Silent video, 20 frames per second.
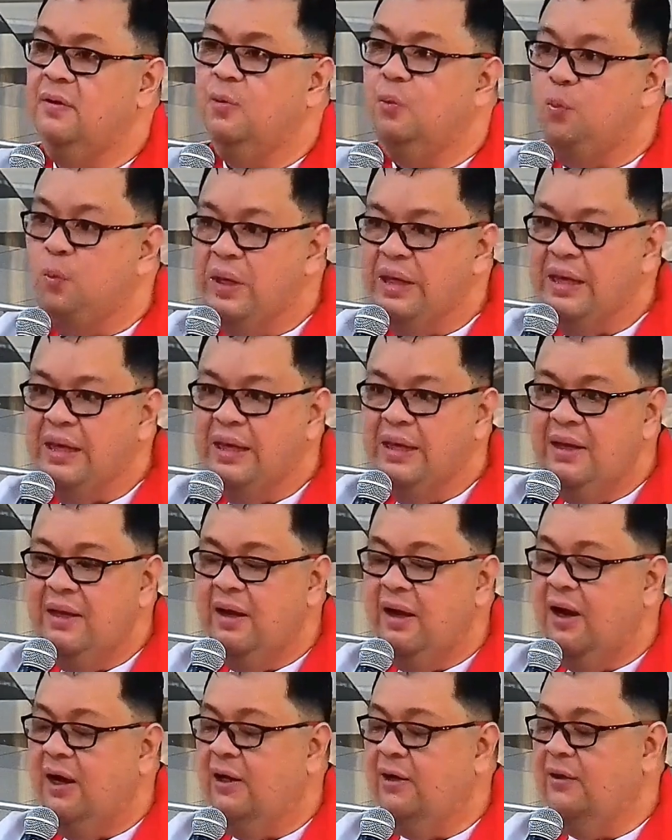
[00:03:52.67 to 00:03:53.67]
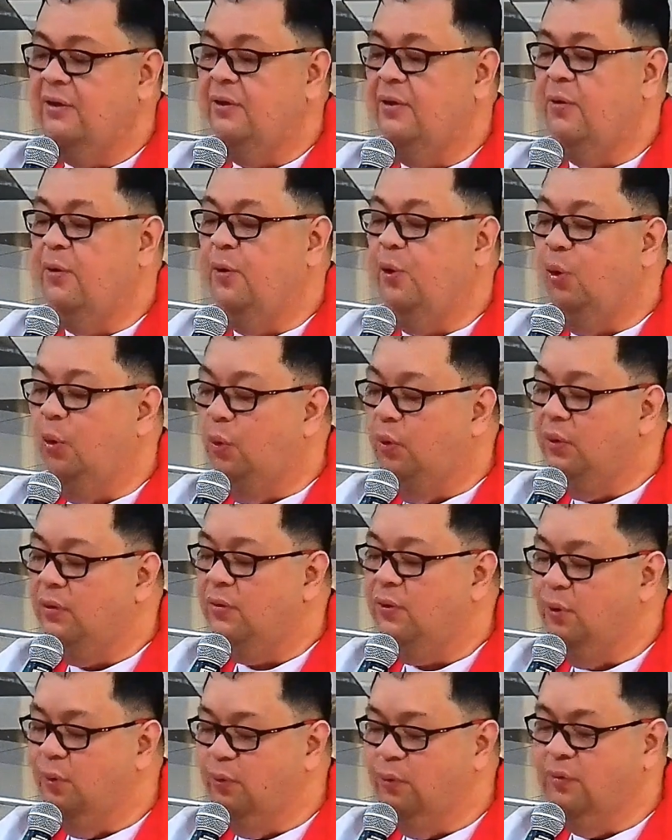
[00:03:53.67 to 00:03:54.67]
We are all
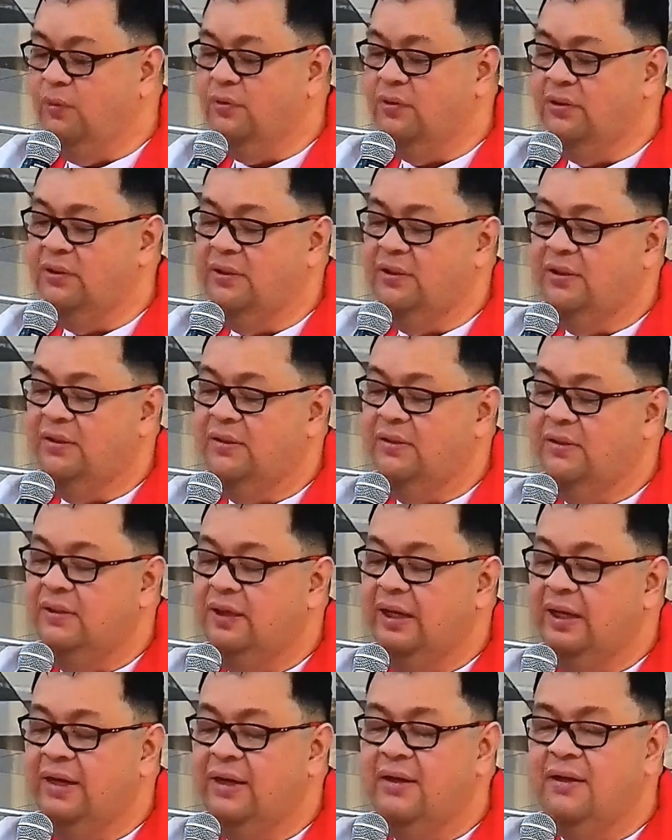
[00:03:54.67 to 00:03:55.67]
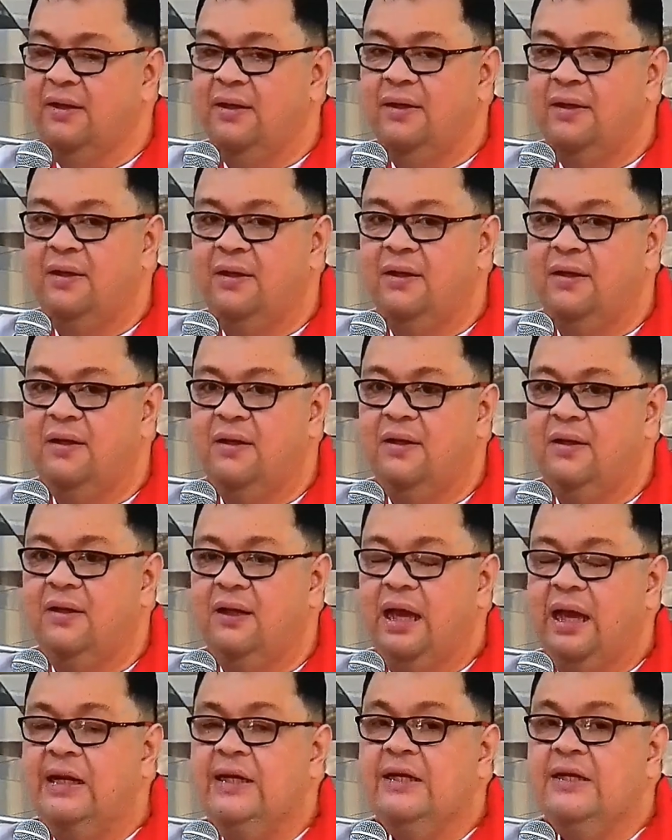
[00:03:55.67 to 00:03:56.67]
called
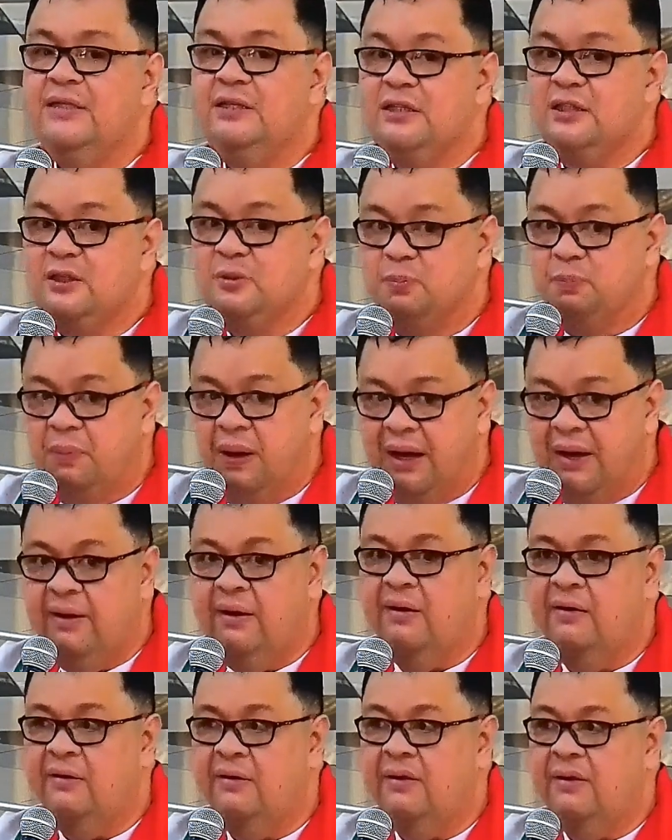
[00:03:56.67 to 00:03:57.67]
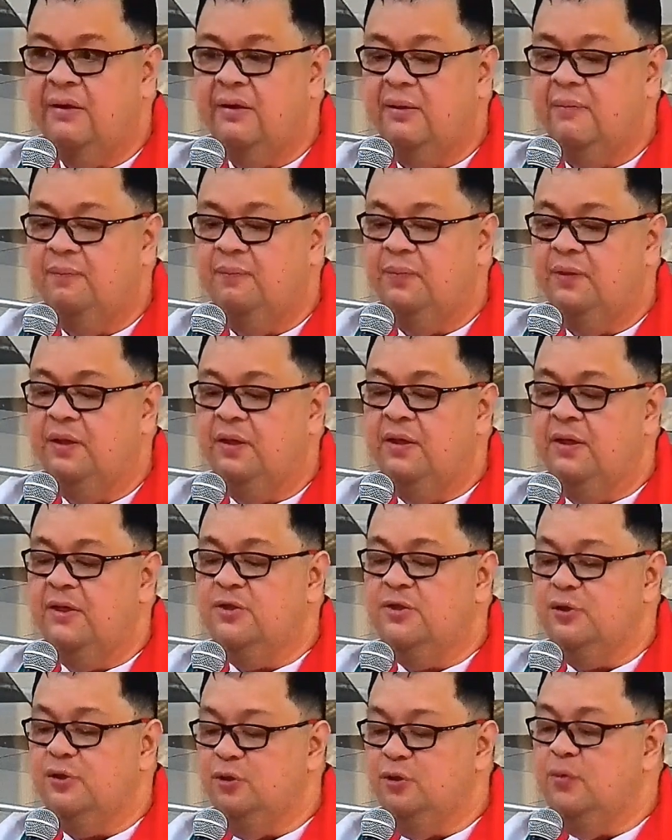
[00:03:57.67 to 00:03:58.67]
and inspired
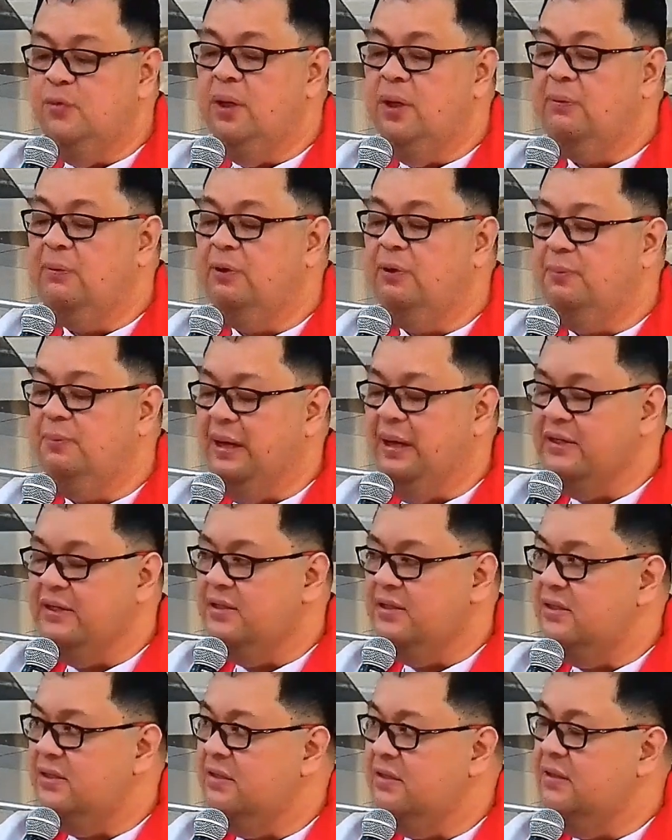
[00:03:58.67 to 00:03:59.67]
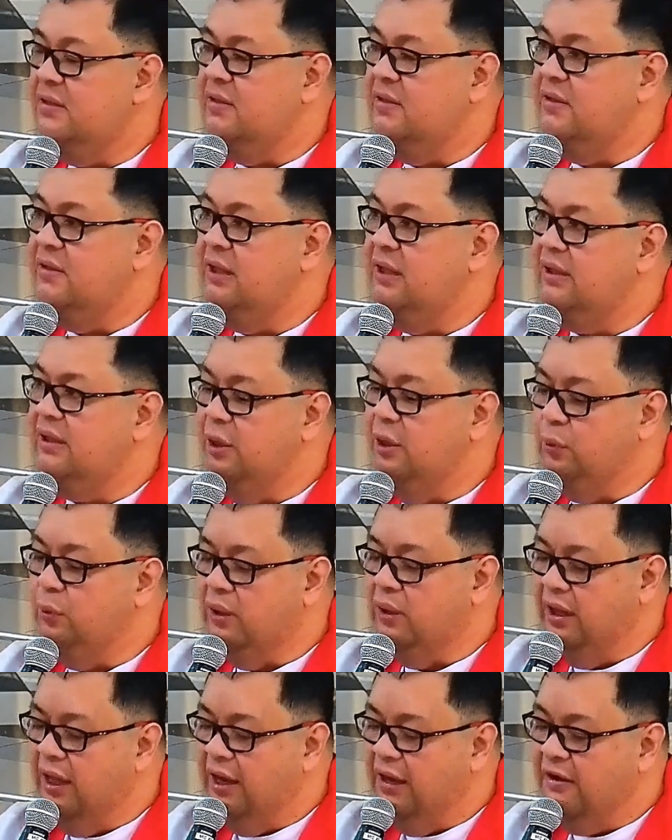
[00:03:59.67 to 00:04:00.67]
to do our best that our
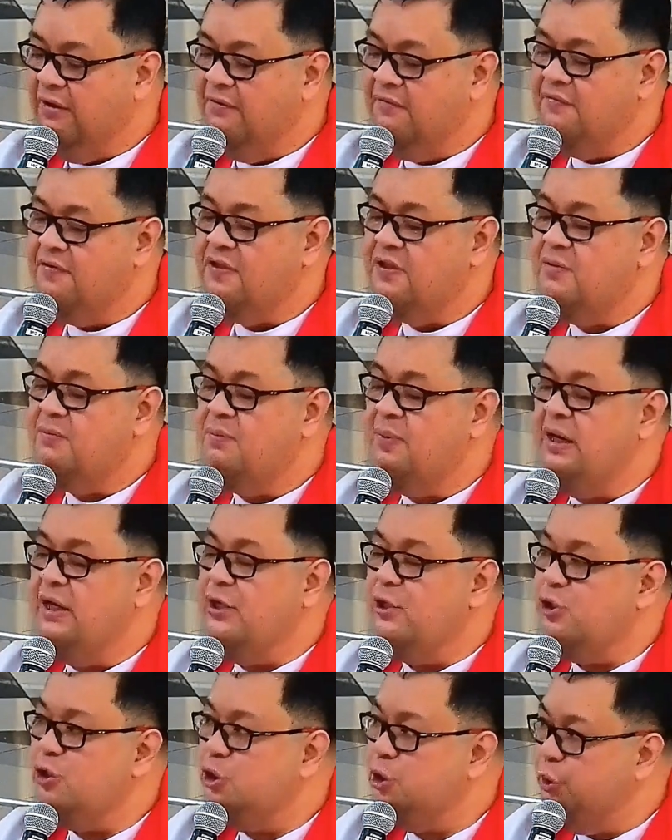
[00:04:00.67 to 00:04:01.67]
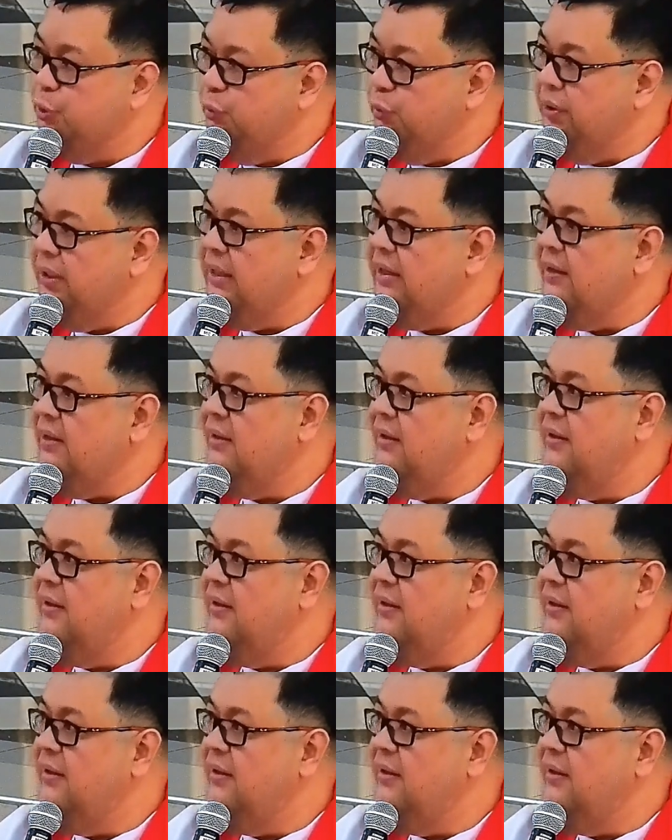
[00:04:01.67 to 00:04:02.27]
lives may truly